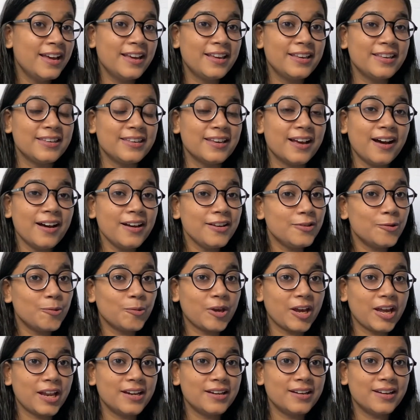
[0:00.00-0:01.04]
yeah, you
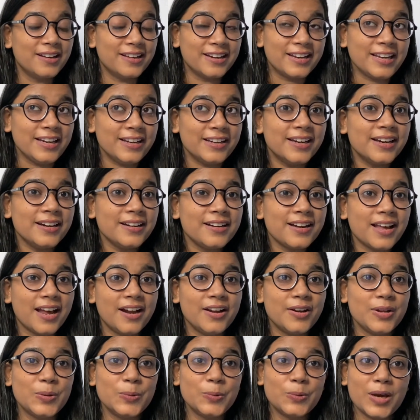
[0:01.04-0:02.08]
can read it
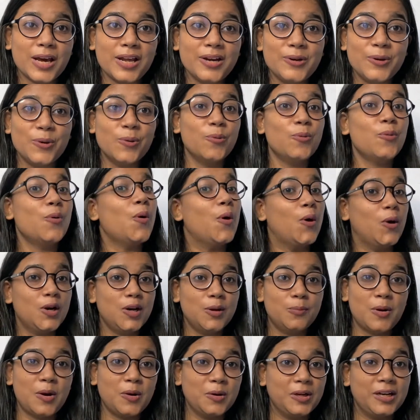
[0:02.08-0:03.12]
and you can know all
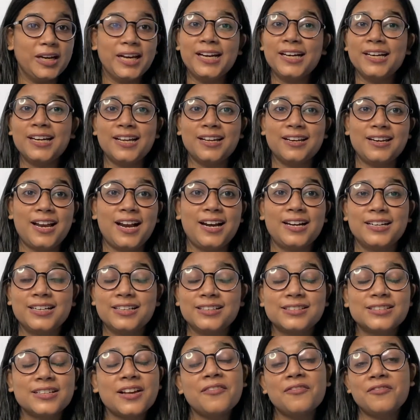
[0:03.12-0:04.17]
about LinkedIn, and
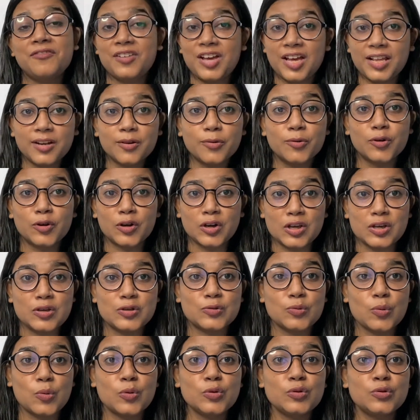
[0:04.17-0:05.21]
it's a very good
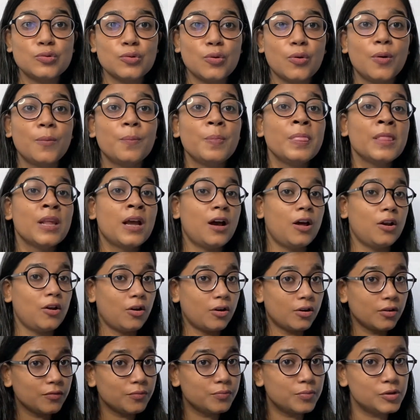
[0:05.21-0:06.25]
resource. So a
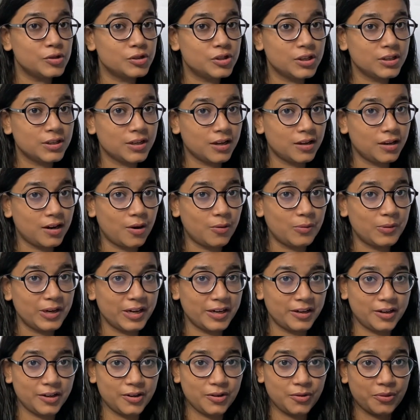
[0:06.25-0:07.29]
lot of bullshit around
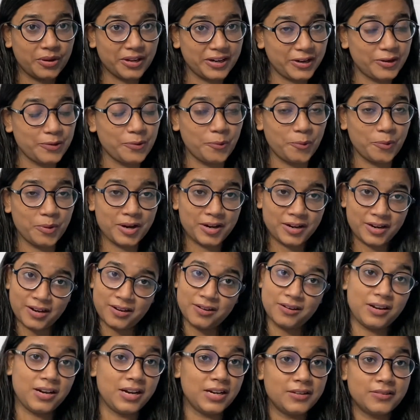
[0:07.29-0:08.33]
LinkedIn, you can ignore it
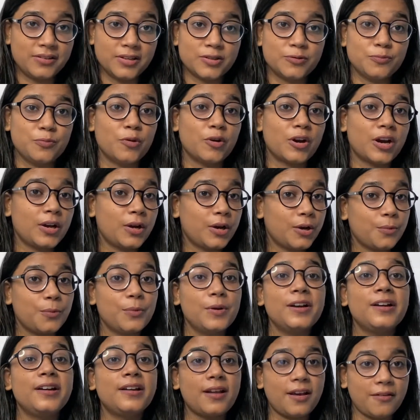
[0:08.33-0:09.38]
and read this book, and it
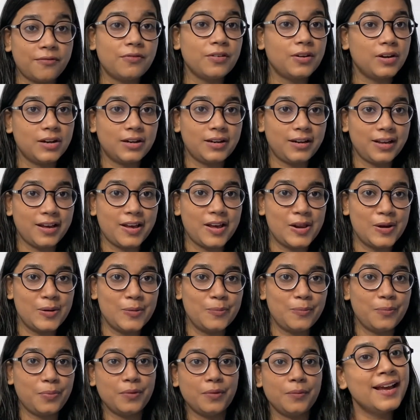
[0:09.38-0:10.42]
will definitely
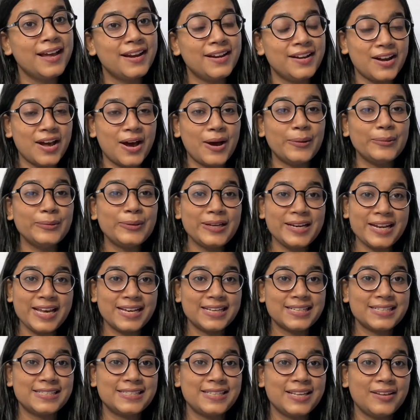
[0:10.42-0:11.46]
help. Now the
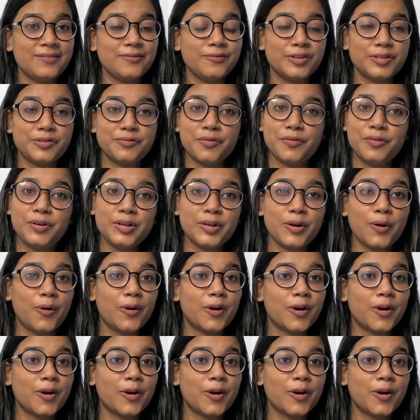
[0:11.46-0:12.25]
next thing which we will talk